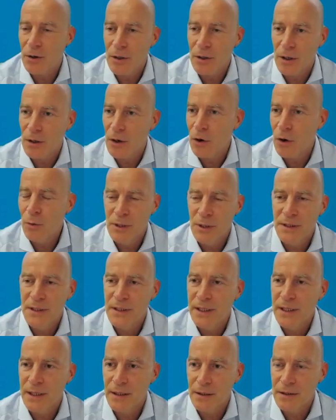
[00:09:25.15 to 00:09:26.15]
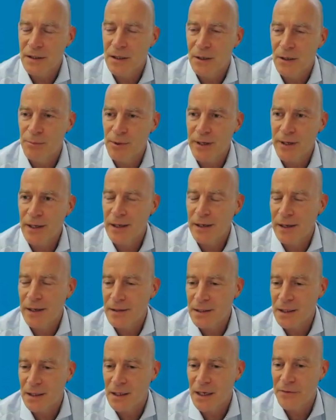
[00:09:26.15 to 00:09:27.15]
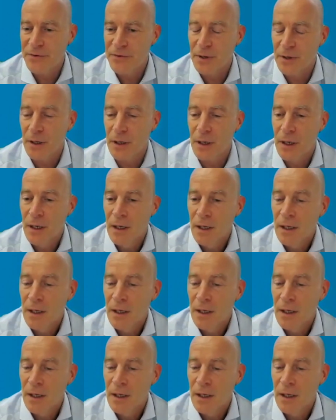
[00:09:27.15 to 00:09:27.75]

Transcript: On a global scale, it's completely insignificant.